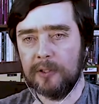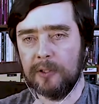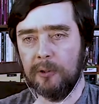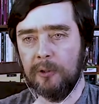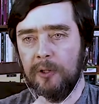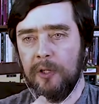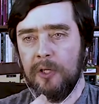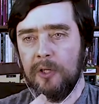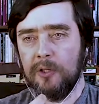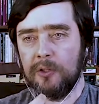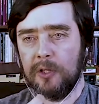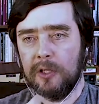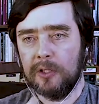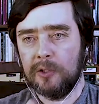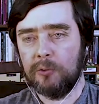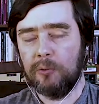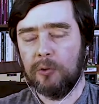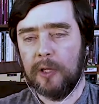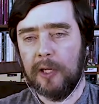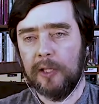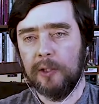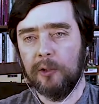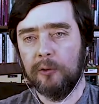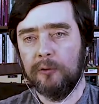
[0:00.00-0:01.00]
So, so that's
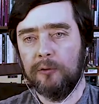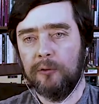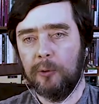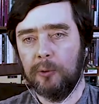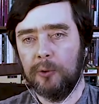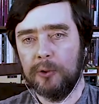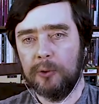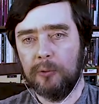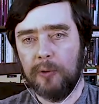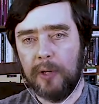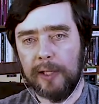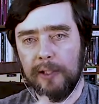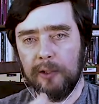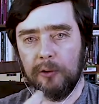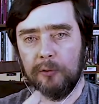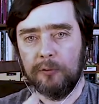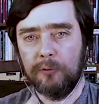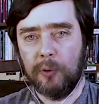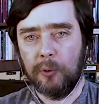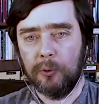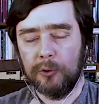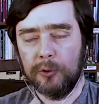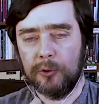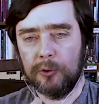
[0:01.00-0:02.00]
what I look forward to. I look
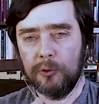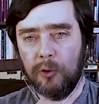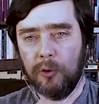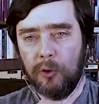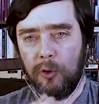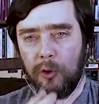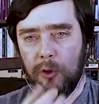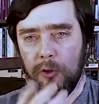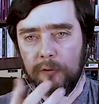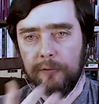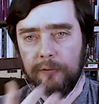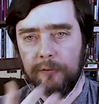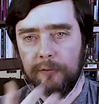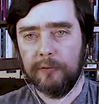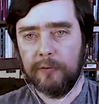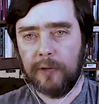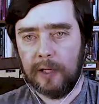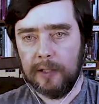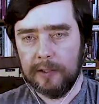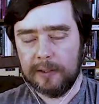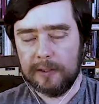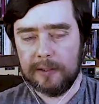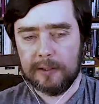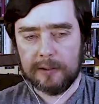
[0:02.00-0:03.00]
forward to all of
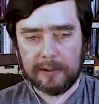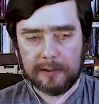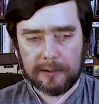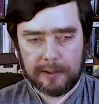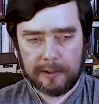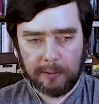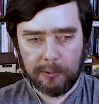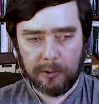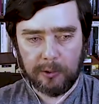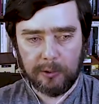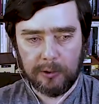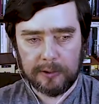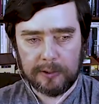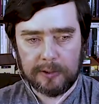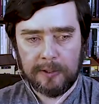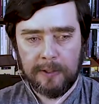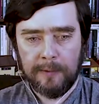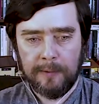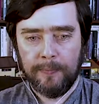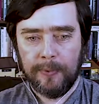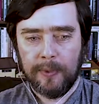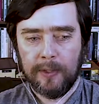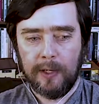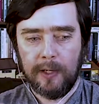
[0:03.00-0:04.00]
us subunits
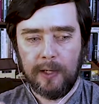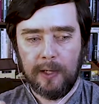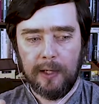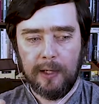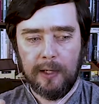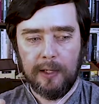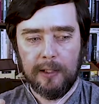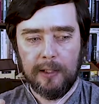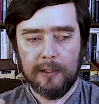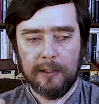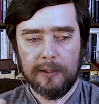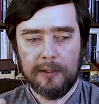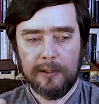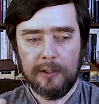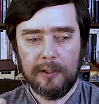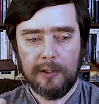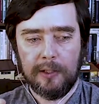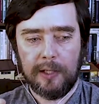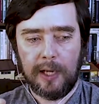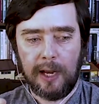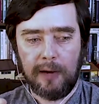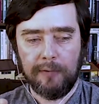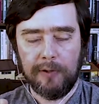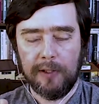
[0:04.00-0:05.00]
uh,
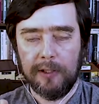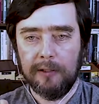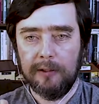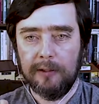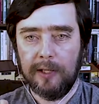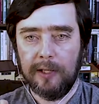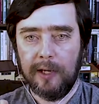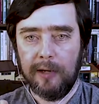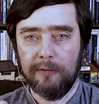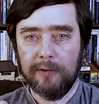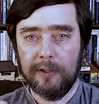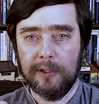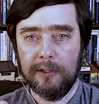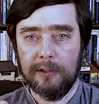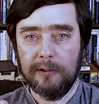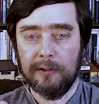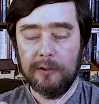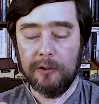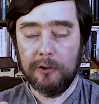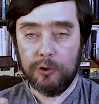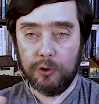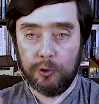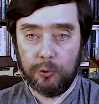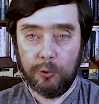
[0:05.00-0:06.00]
having
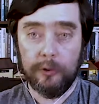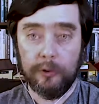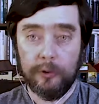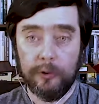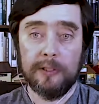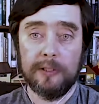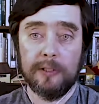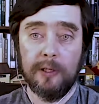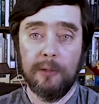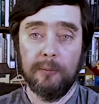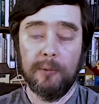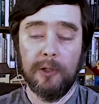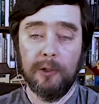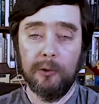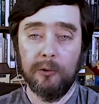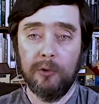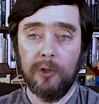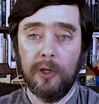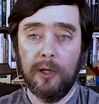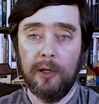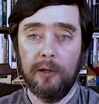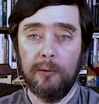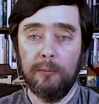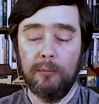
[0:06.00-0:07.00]
having choice about
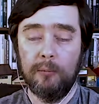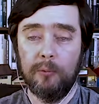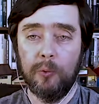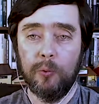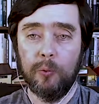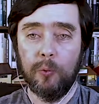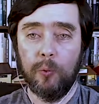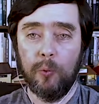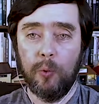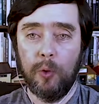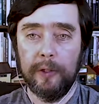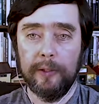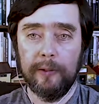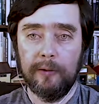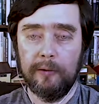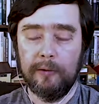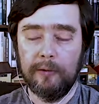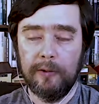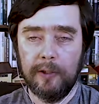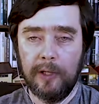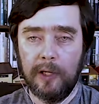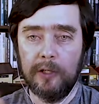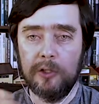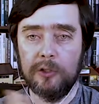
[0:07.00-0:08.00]
um, what
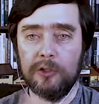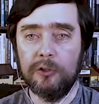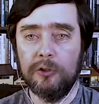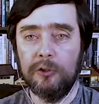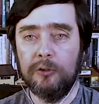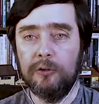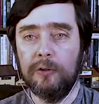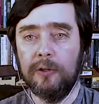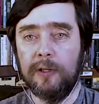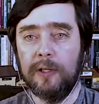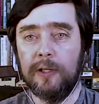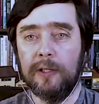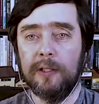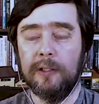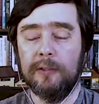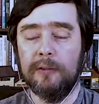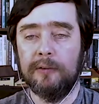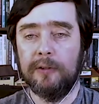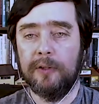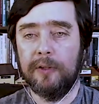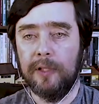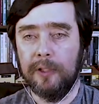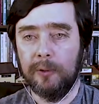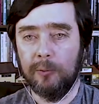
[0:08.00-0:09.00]
larger uh,
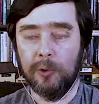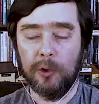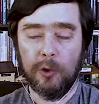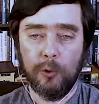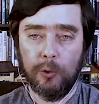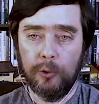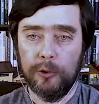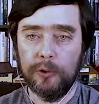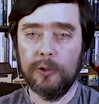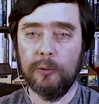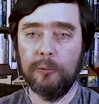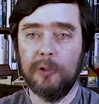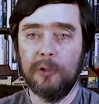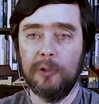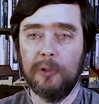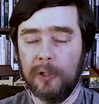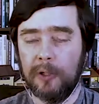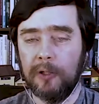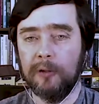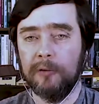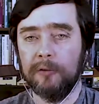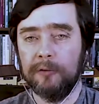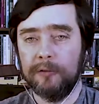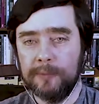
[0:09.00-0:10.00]
thing we're going to be a
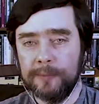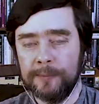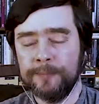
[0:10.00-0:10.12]
part of.